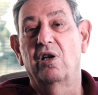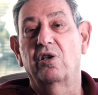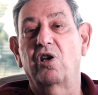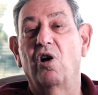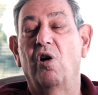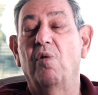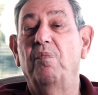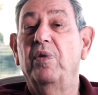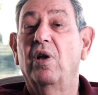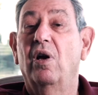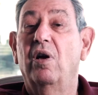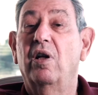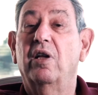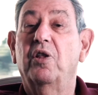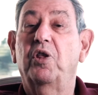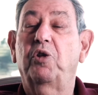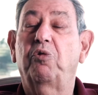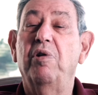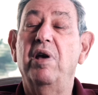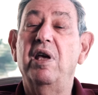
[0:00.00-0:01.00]
So
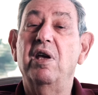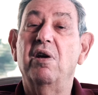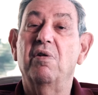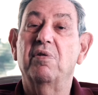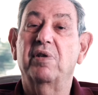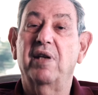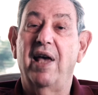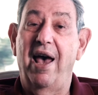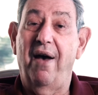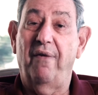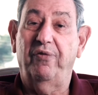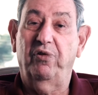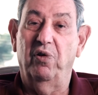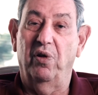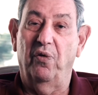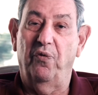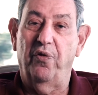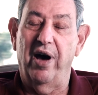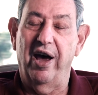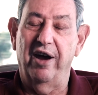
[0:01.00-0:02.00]
3 years
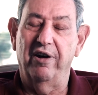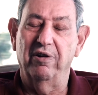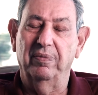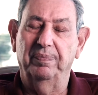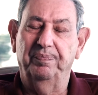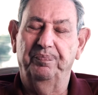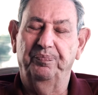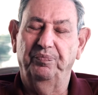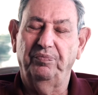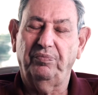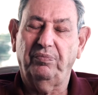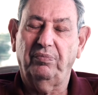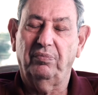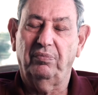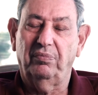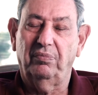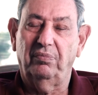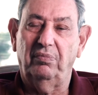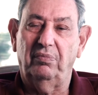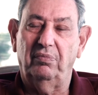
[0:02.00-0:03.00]
after the fire,
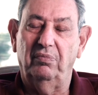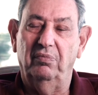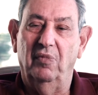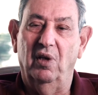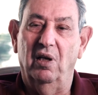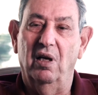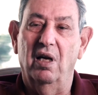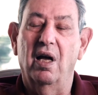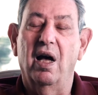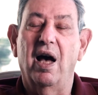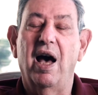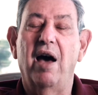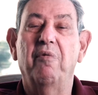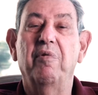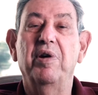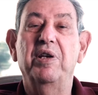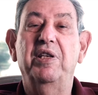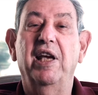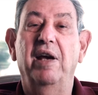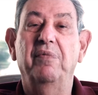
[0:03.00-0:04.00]
I
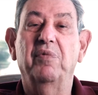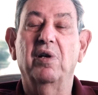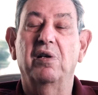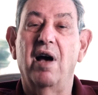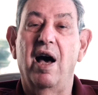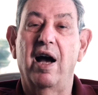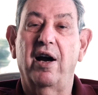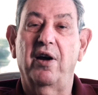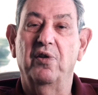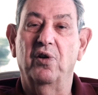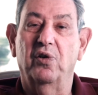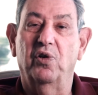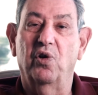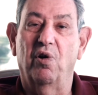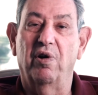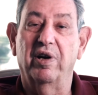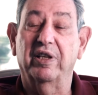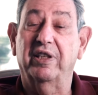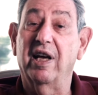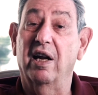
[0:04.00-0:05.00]
received a knock on the
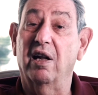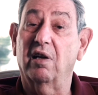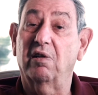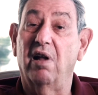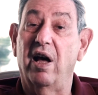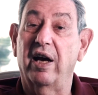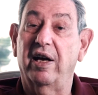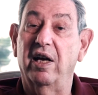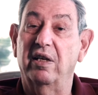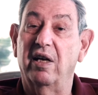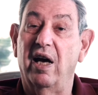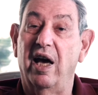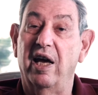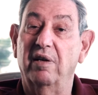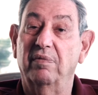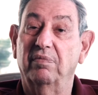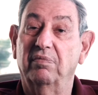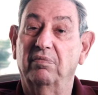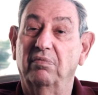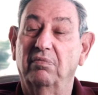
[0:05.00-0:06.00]
door at 10 o'clock at
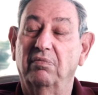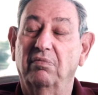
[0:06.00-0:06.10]
night.